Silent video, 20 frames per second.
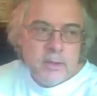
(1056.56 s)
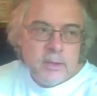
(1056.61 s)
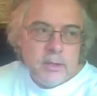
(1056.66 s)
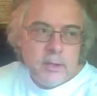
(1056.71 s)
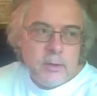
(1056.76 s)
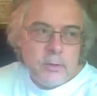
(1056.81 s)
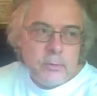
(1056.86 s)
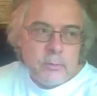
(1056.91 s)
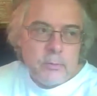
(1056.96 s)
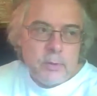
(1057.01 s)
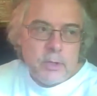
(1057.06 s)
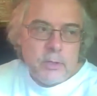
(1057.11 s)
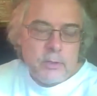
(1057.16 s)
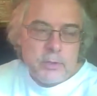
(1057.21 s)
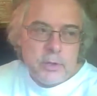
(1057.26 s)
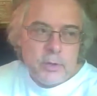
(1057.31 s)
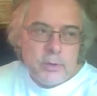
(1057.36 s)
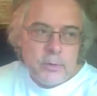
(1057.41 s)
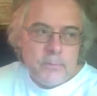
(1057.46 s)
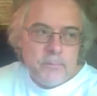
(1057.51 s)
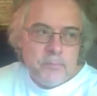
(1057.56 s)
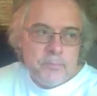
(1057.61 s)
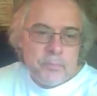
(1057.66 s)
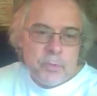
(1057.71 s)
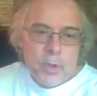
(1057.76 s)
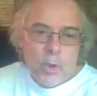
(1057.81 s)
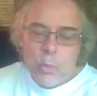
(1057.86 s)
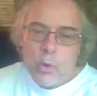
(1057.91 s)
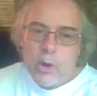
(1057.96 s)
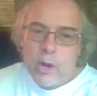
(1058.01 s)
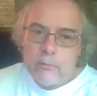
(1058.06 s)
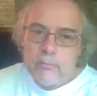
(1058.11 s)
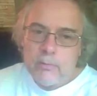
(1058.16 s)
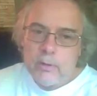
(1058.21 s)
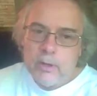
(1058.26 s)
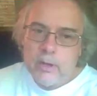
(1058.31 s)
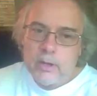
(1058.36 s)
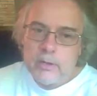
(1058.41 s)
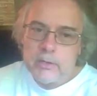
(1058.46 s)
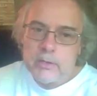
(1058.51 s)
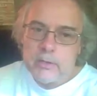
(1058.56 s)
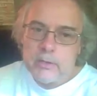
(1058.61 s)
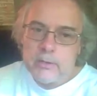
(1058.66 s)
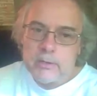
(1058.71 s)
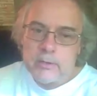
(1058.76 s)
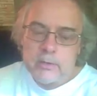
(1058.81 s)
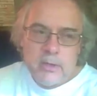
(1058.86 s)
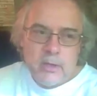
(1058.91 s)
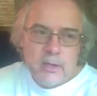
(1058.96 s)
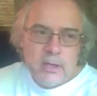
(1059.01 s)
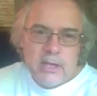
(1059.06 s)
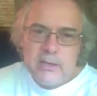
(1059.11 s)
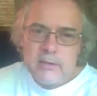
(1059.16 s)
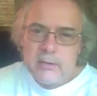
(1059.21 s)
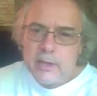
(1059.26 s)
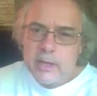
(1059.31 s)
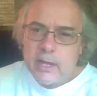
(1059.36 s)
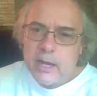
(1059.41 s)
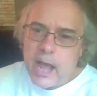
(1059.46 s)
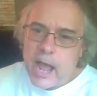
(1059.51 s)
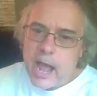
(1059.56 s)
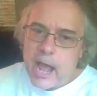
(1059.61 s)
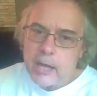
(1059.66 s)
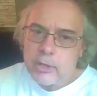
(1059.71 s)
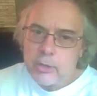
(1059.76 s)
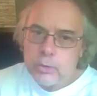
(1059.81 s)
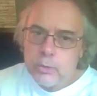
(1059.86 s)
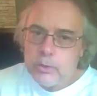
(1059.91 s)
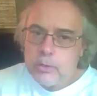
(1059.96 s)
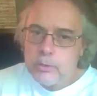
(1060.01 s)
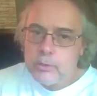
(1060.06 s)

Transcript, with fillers: You know, and so. What I realized is he's like an actor